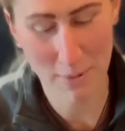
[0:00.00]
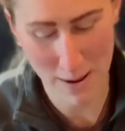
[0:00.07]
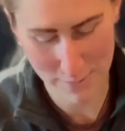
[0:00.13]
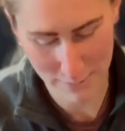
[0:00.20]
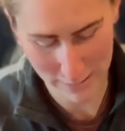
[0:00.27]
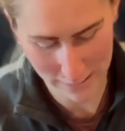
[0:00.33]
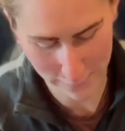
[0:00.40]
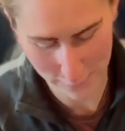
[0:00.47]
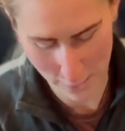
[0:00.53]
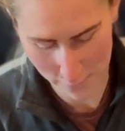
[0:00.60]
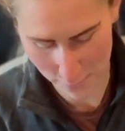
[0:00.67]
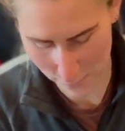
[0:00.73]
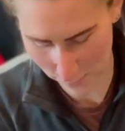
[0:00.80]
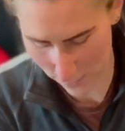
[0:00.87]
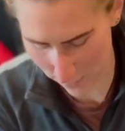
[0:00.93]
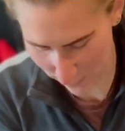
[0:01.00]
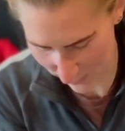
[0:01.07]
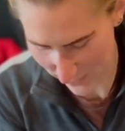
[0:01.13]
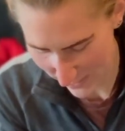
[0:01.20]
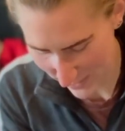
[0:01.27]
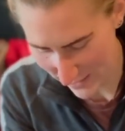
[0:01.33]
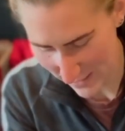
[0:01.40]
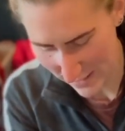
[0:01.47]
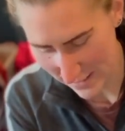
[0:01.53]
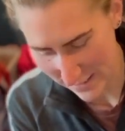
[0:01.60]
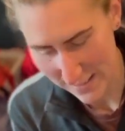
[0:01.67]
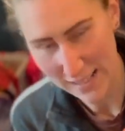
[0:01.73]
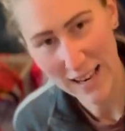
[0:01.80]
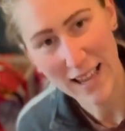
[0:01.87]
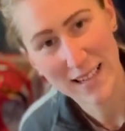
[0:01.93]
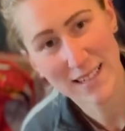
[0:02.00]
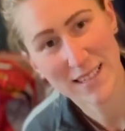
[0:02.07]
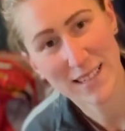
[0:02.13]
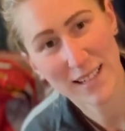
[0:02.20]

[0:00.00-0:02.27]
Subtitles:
paper left over from the last